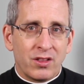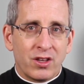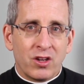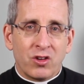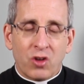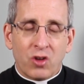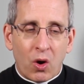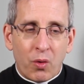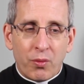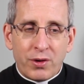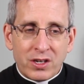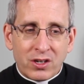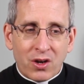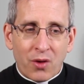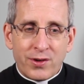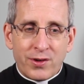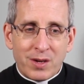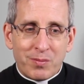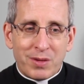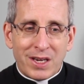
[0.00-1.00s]
There's always
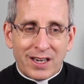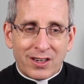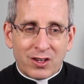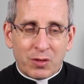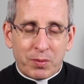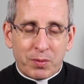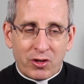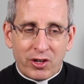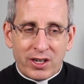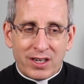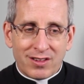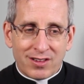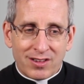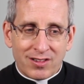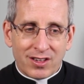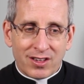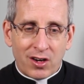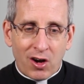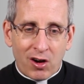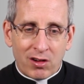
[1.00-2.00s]
going to be
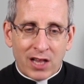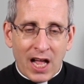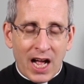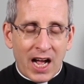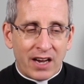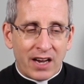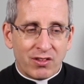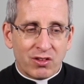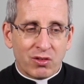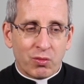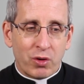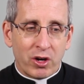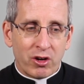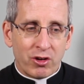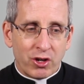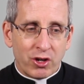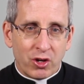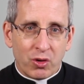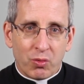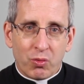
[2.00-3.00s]
experiences in our lives where
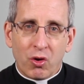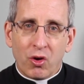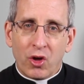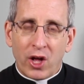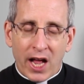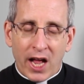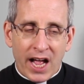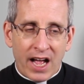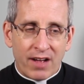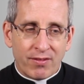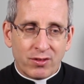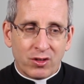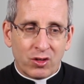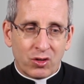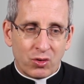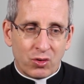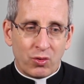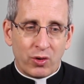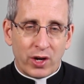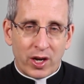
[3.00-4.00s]
you will have
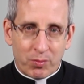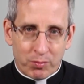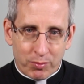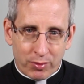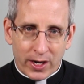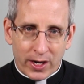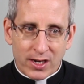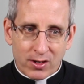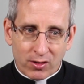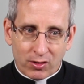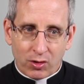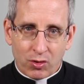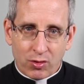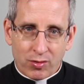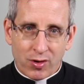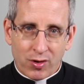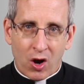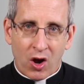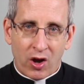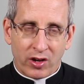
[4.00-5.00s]
to embrace a
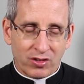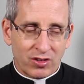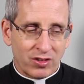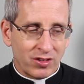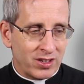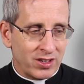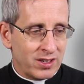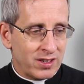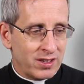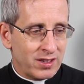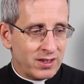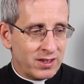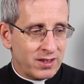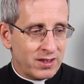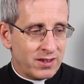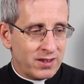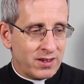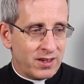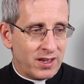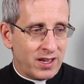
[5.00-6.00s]
cross.
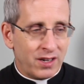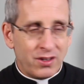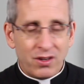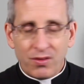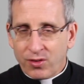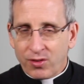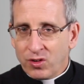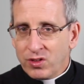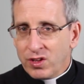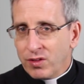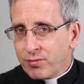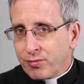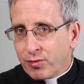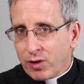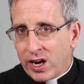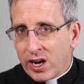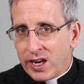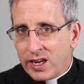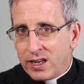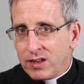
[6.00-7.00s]
And you've heard the
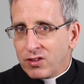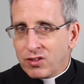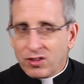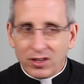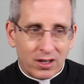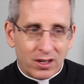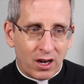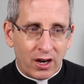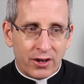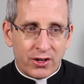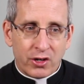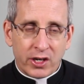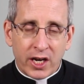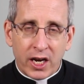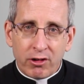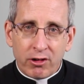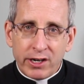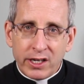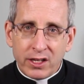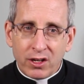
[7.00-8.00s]
phrase, are you
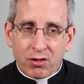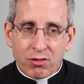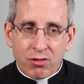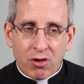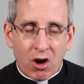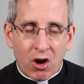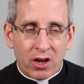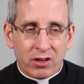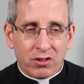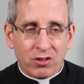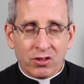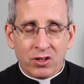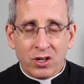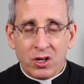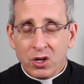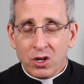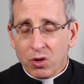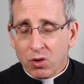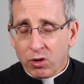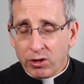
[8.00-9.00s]
carrying the cross
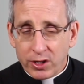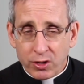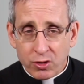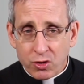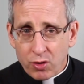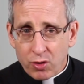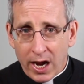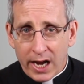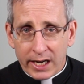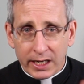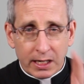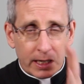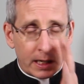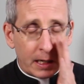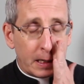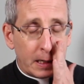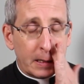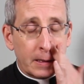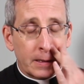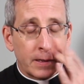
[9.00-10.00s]
or are you dragging
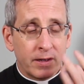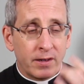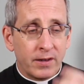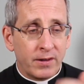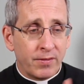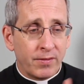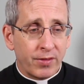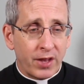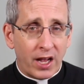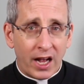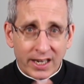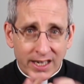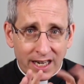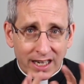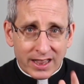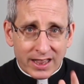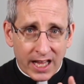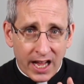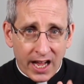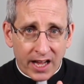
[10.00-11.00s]
it? I
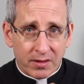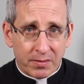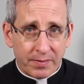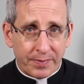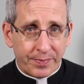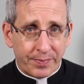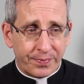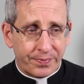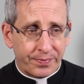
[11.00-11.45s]
get that.